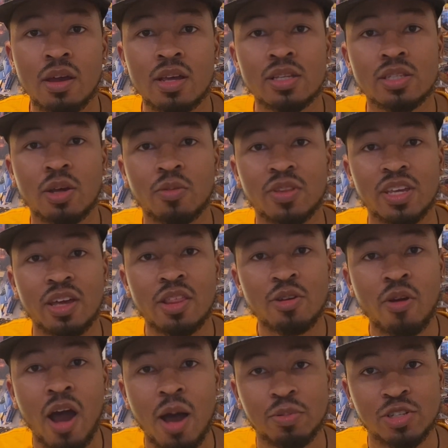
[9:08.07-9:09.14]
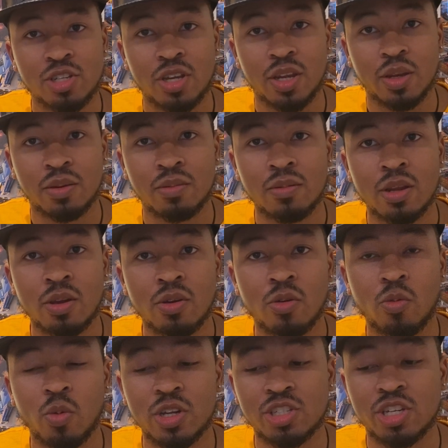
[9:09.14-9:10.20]
So the other option,
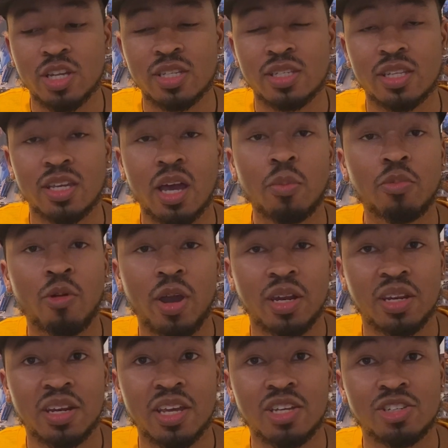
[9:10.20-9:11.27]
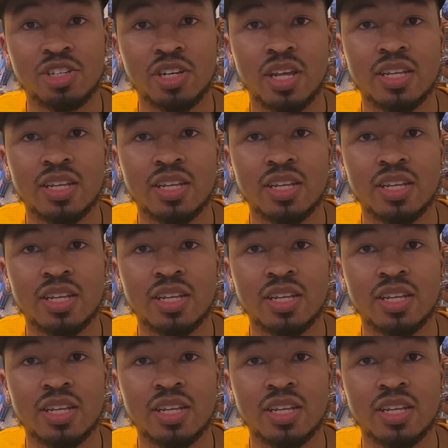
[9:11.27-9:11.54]
which is the upgraded engine,